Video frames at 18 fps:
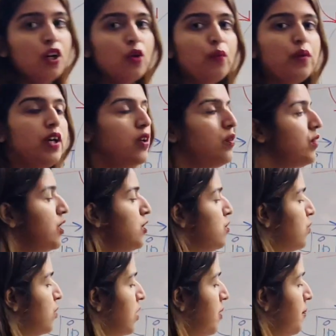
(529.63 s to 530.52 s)
We are going
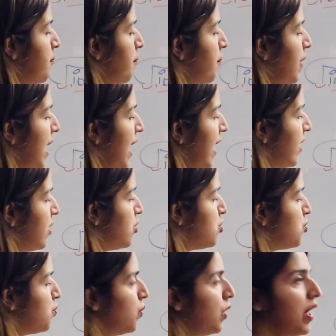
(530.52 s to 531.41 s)
to come back
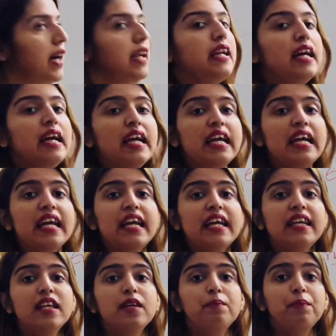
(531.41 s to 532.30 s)
to our
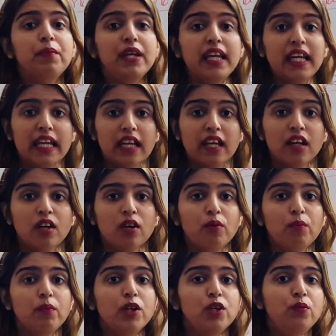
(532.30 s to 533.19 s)
ADP,
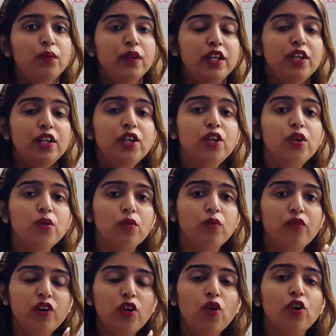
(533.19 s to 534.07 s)
but
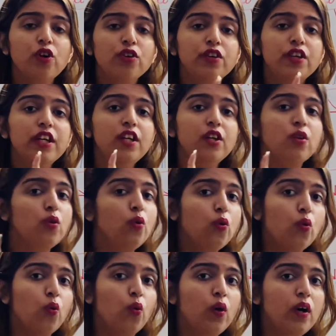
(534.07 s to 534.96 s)
we already
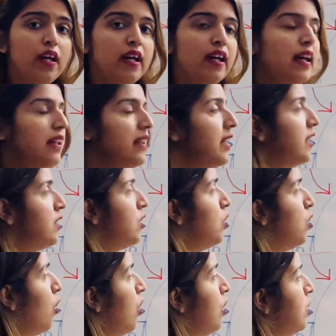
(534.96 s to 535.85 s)
know that a
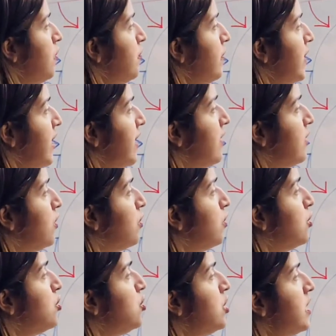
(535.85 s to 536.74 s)
lot of
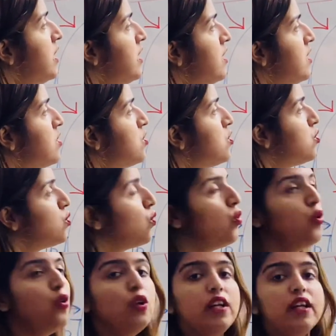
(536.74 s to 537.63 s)
energy is
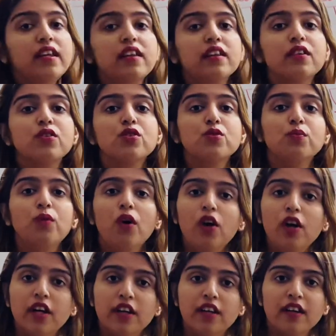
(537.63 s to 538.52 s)
stored in this
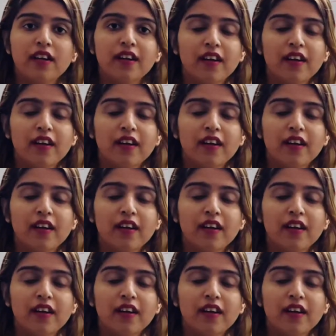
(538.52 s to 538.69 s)
bond.